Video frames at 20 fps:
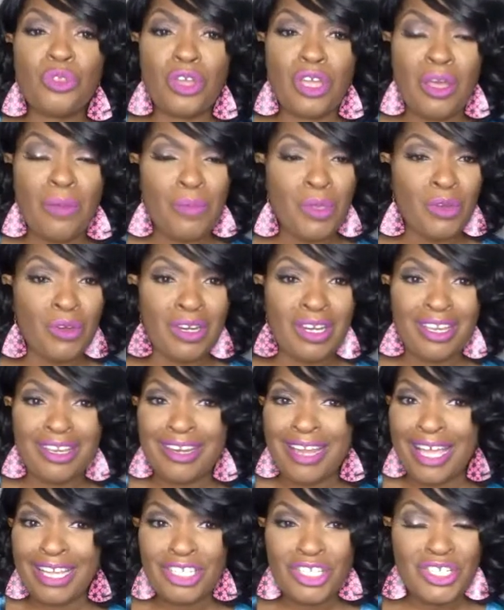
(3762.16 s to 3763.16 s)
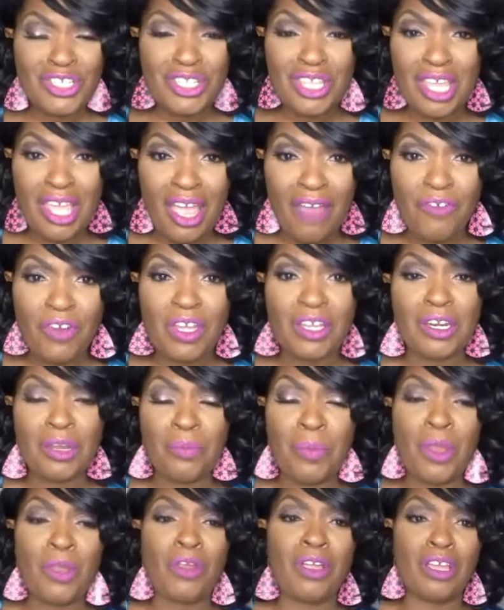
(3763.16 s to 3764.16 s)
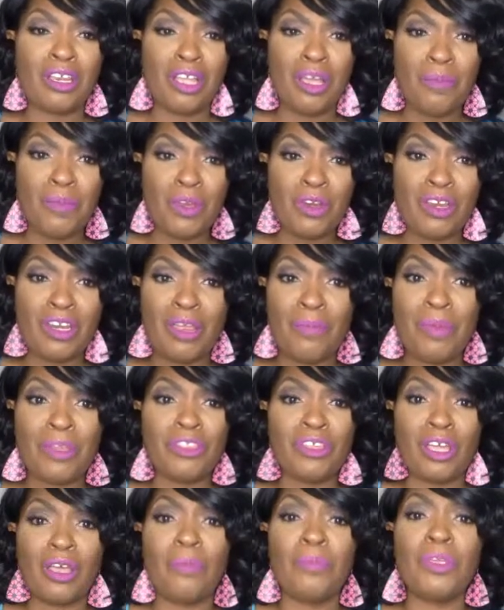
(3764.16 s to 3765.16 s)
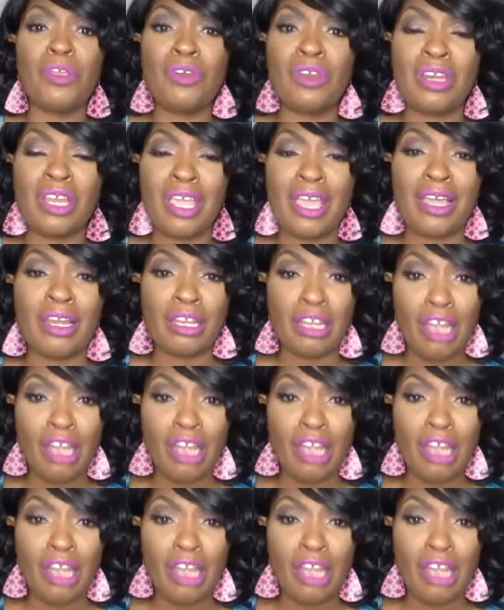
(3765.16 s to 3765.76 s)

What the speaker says: the community, not just the African American community, but the community at